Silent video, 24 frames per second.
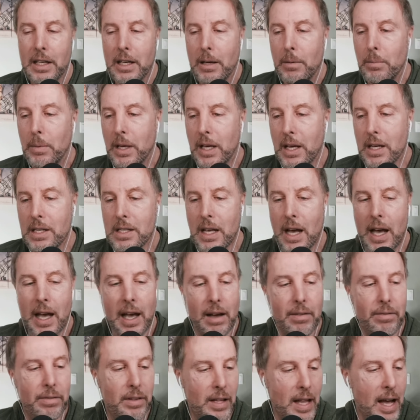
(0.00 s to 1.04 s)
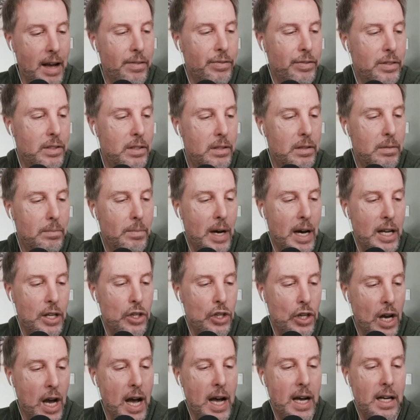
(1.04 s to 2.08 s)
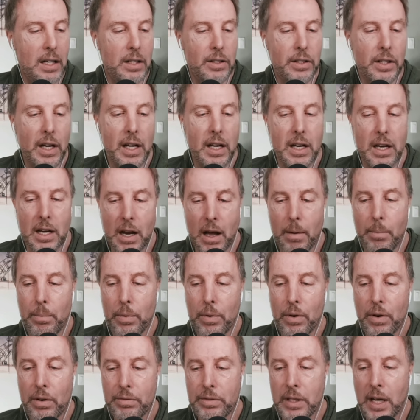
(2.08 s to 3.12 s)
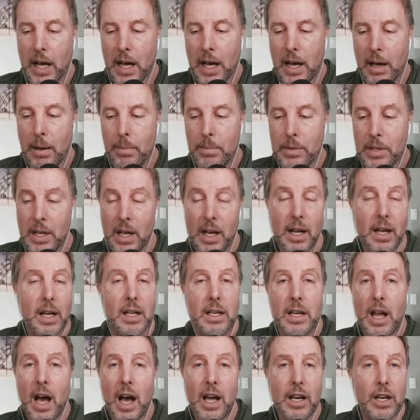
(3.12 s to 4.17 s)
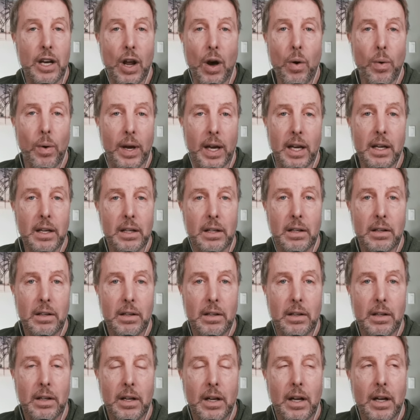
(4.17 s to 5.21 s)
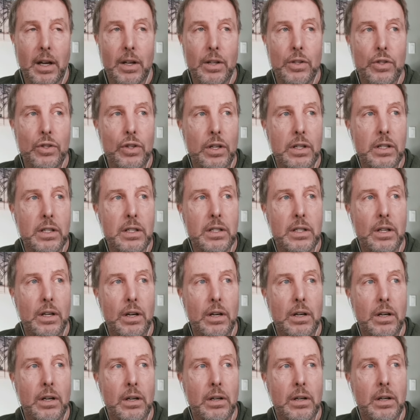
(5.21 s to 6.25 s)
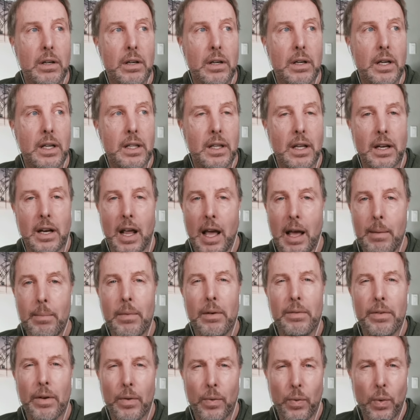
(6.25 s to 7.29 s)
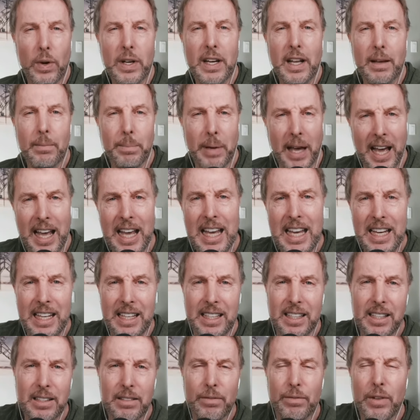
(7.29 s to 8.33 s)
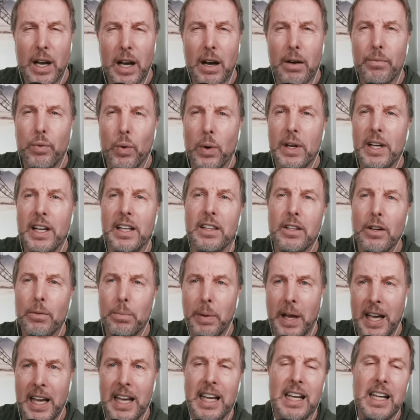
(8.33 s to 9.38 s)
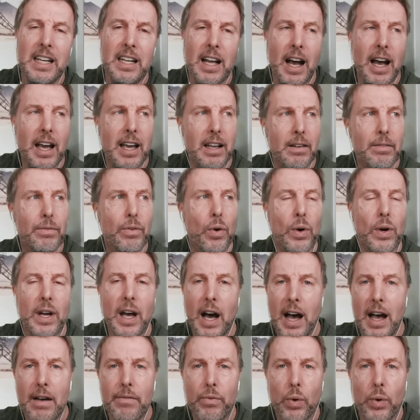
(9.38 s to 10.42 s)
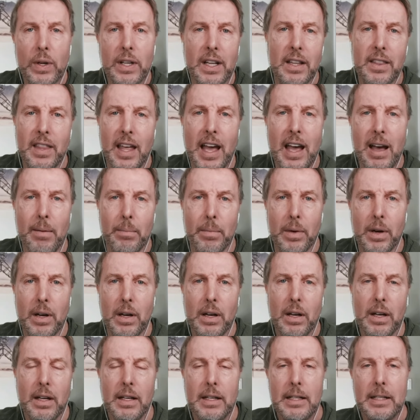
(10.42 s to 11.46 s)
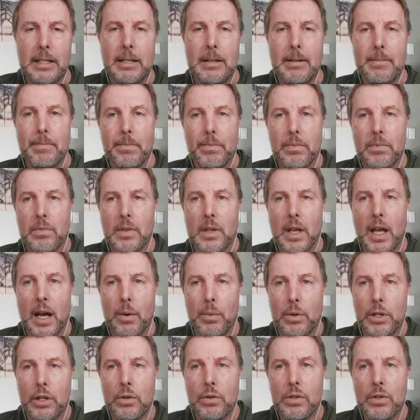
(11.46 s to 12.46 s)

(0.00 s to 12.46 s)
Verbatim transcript: because I have left my child a number of times not knowing, just in the name of avoiding pain and avoiding their pain, I, invo- I avoided them. And when you